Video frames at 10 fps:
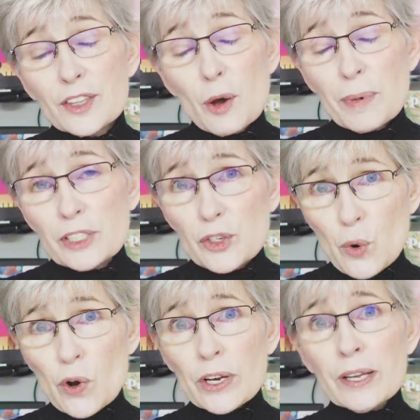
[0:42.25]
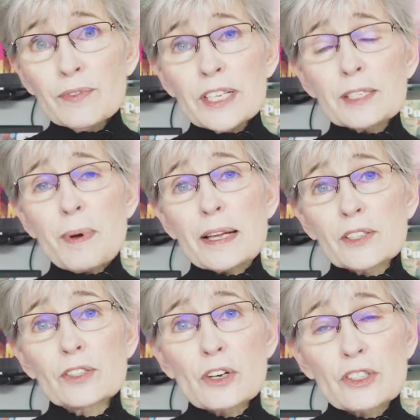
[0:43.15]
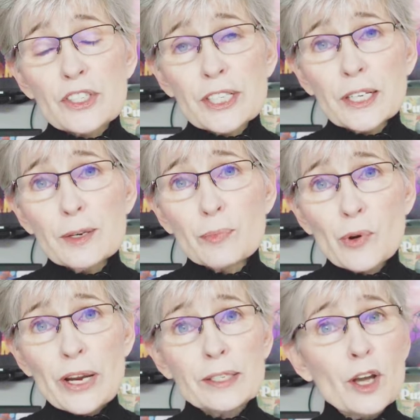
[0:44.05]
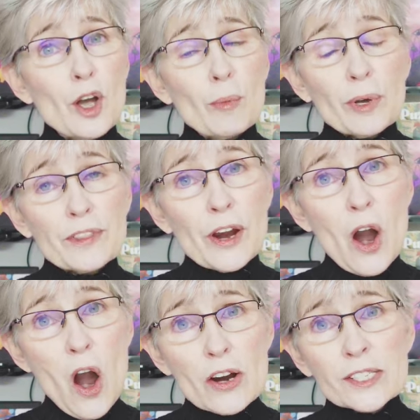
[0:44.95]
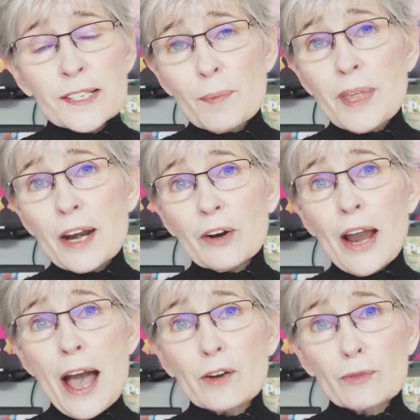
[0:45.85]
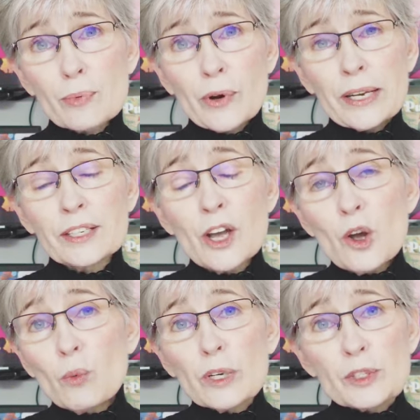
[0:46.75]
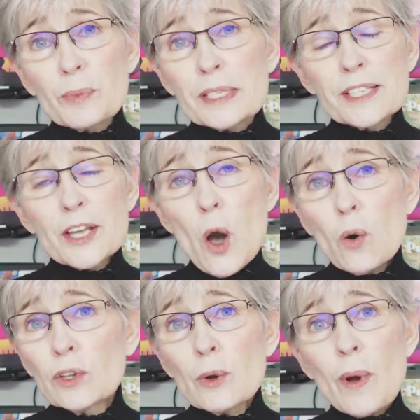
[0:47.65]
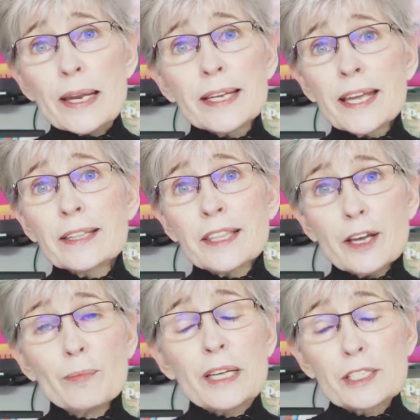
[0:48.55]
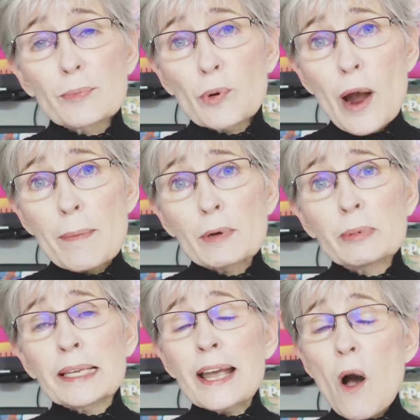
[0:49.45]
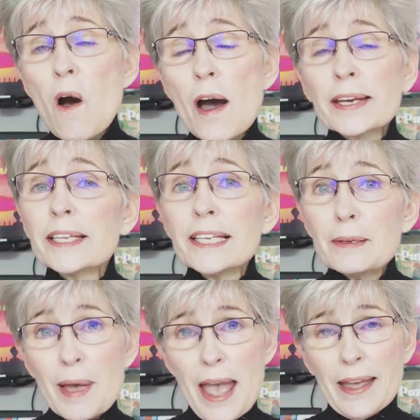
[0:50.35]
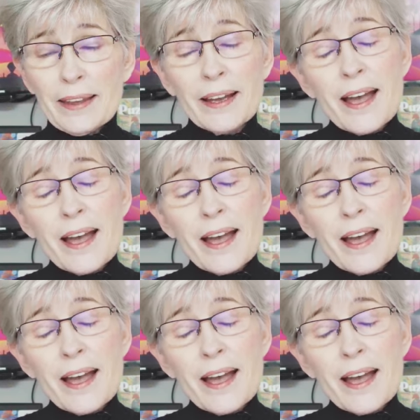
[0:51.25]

The majority of these puzzles are still in print, but there are some that are out of print, which means the only way to get them is probably on eBay.